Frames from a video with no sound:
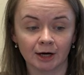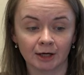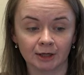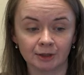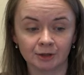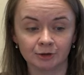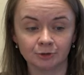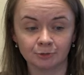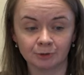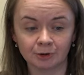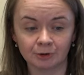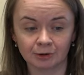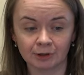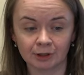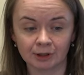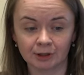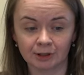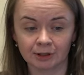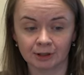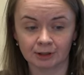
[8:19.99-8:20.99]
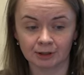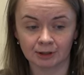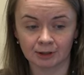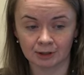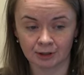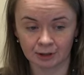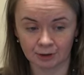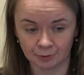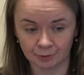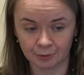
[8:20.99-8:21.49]
numerical
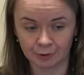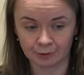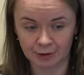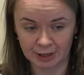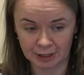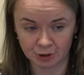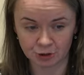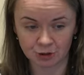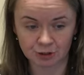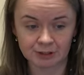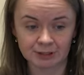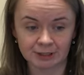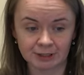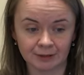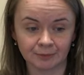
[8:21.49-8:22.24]
operations